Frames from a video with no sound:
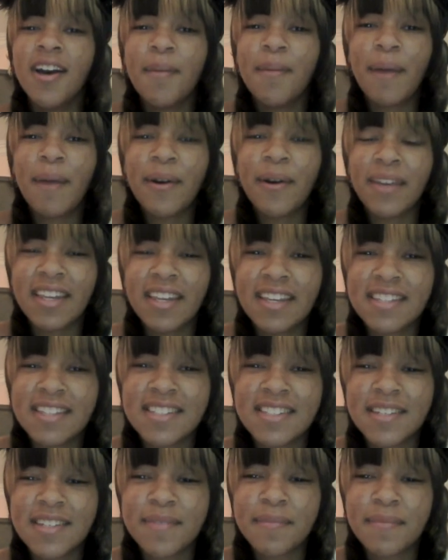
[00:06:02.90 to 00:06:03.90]
about
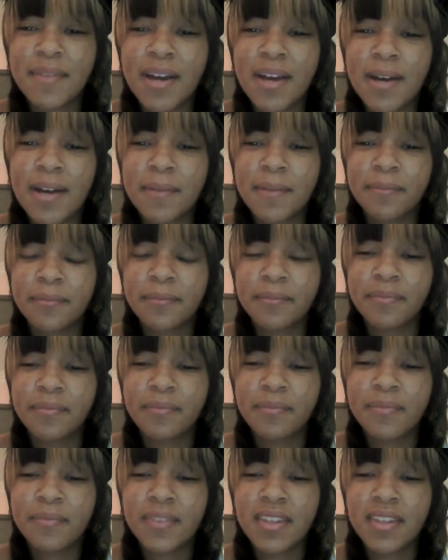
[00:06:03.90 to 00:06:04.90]
getting some,
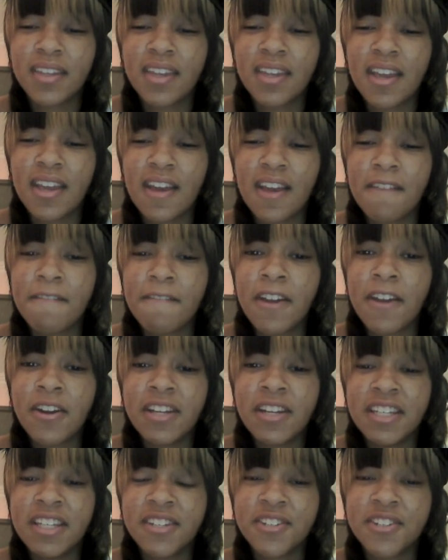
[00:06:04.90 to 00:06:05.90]

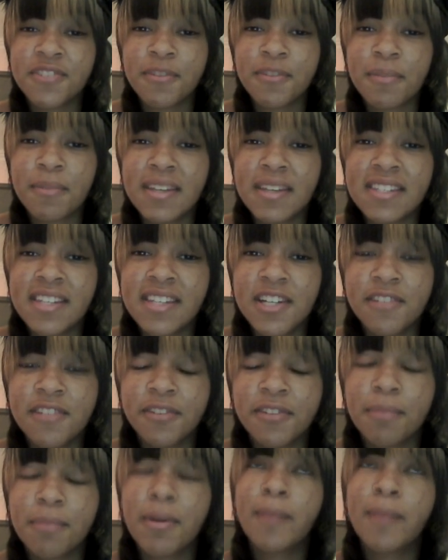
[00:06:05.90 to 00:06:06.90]
ferret ears for
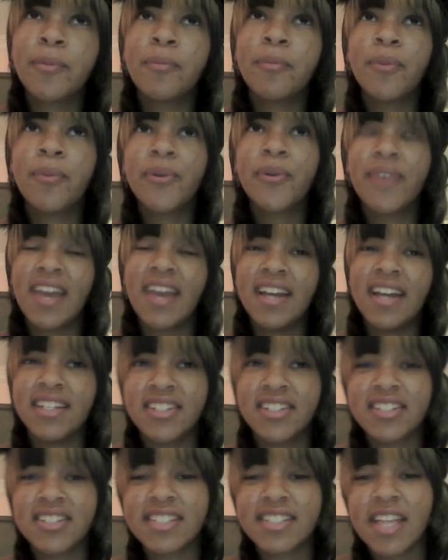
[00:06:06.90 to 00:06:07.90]
myself, or marble polecat
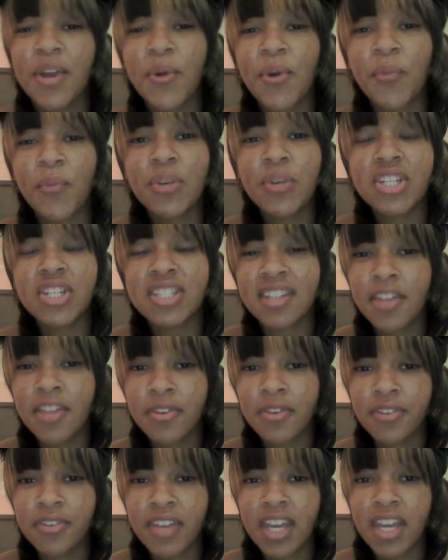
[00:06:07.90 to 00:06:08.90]
ears, which is
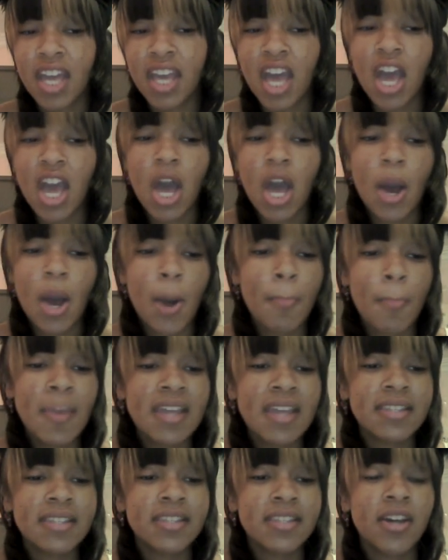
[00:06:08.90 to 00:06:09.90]
another thing.
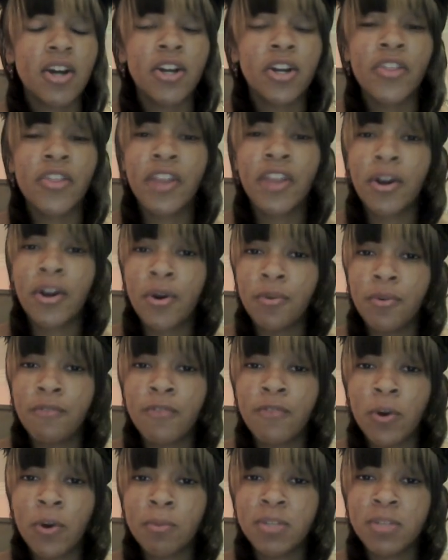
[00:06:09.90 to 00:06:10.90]
Makes their
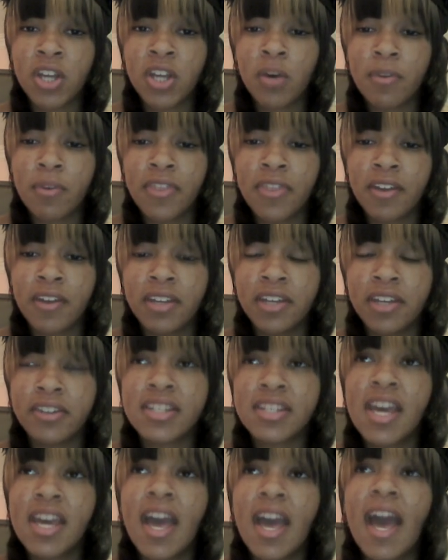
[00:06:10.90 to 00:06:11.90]
own foam to go with their
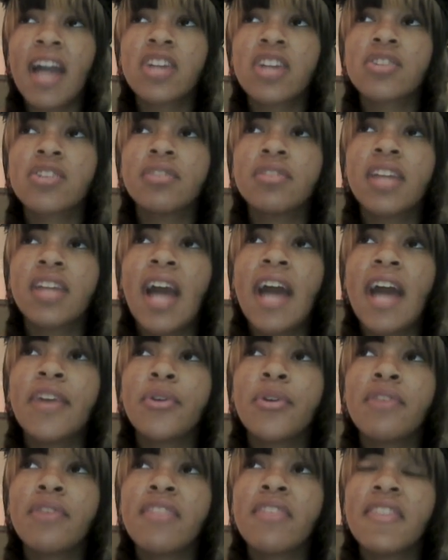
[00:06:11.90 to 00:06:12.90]
ears. Actually, I
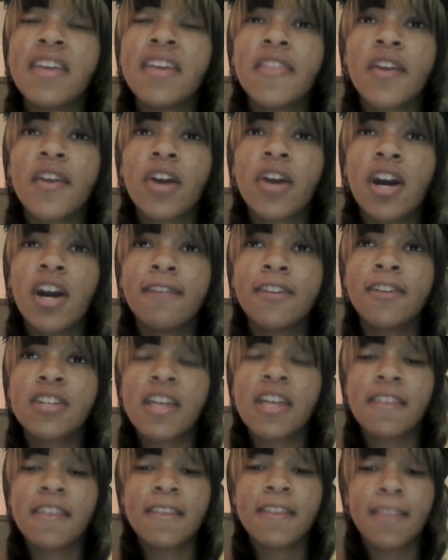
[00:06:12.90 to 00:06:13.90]
don't even think they're covers.
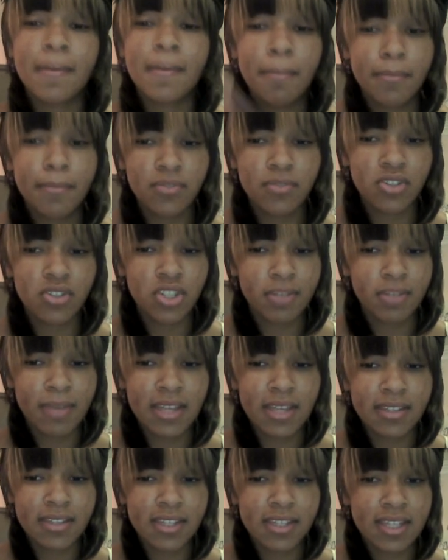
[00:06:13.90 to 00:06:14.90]
I think she
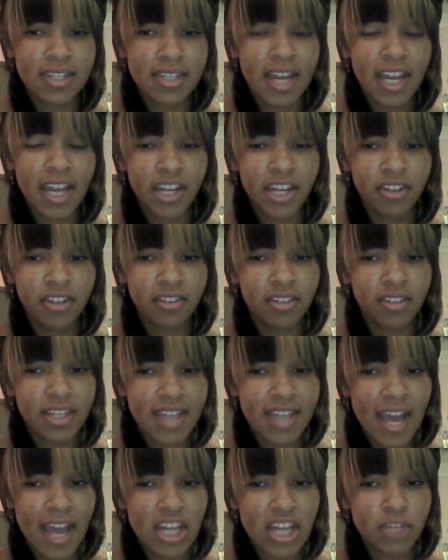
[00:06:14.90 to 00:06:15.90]
makes the entire
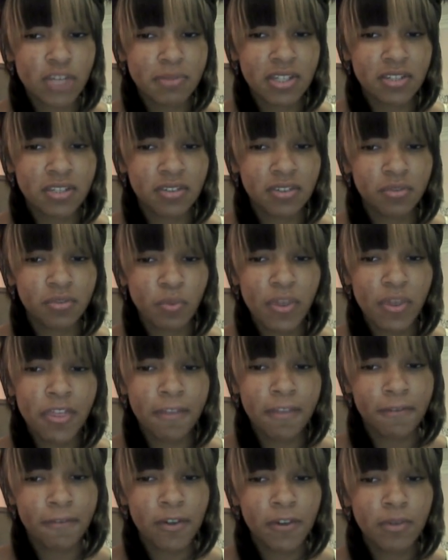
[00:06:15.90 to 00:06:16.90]
attachment with
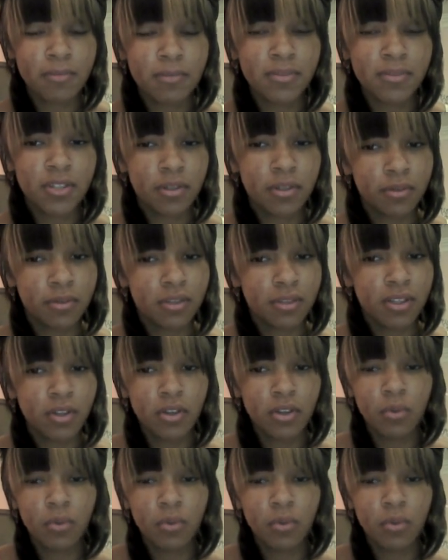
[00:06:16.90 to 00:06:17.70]
the foam, so